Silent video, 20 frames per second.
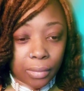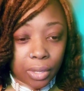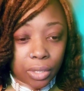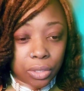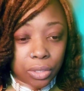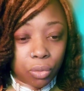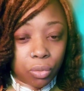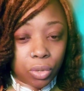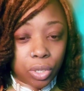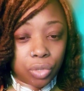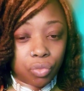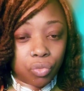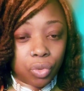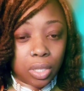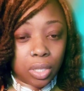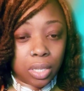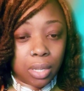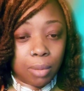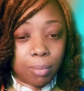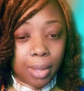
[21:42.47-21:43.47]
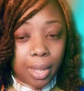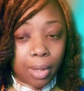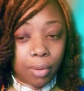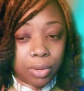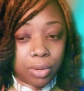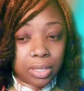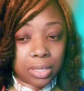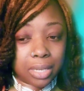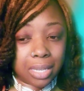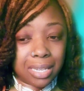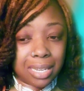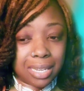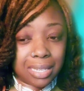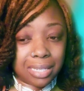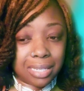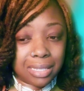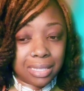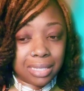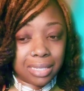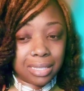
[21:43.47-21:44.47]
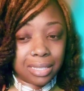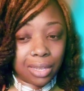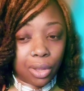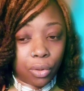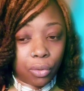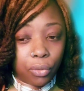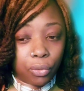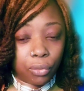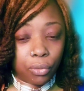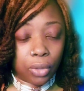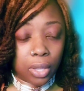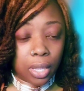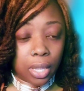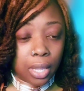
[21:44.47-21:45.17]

So what it's really about is connecting to self